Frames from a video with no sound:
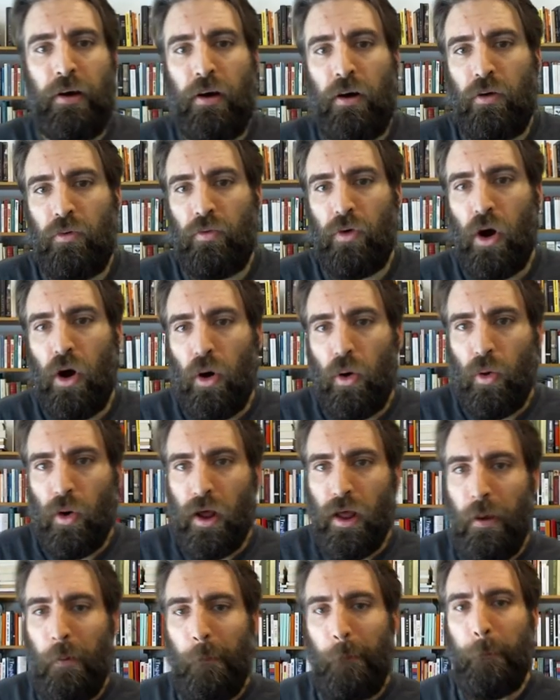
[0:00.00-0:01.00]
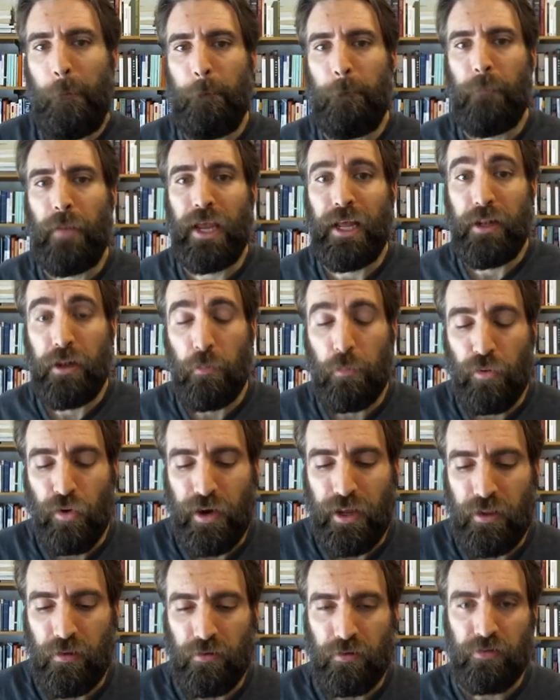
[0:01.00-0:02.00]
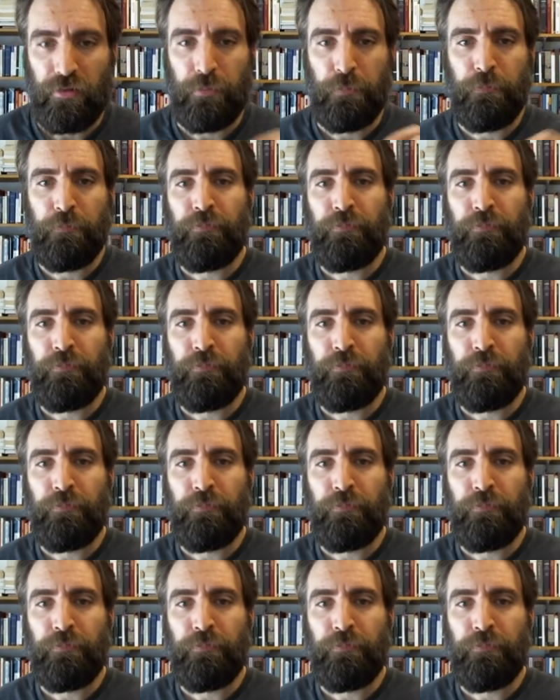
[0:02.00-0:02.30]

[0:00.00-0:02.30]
wrote in The Prince